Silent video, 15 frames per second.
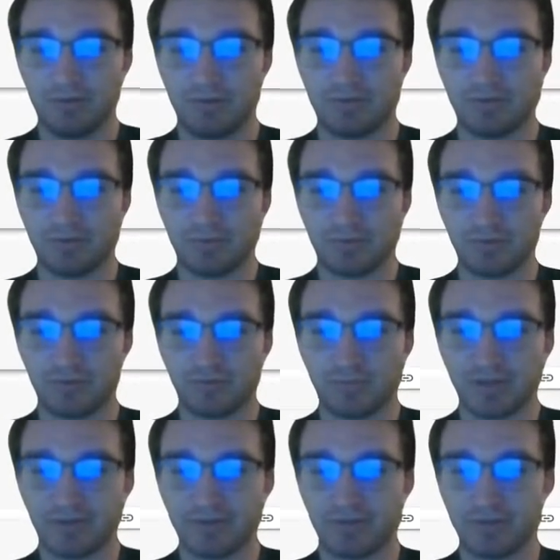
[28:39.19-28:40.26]
So we'll just
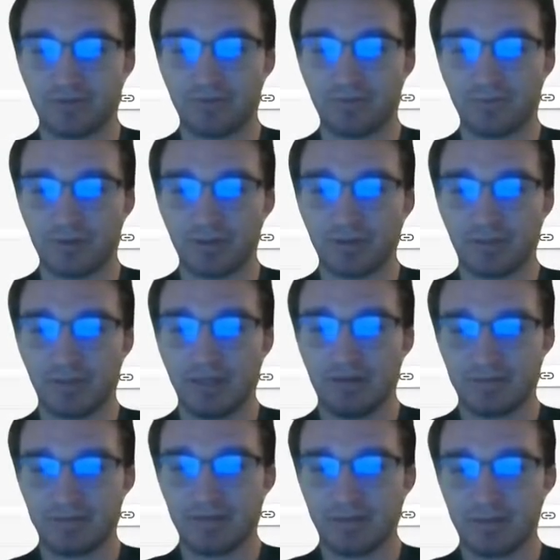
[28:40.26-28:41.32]
replace this with
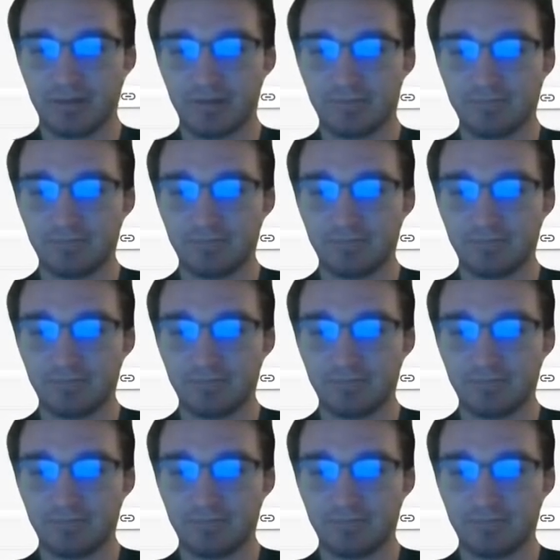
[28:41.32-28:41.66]
SL,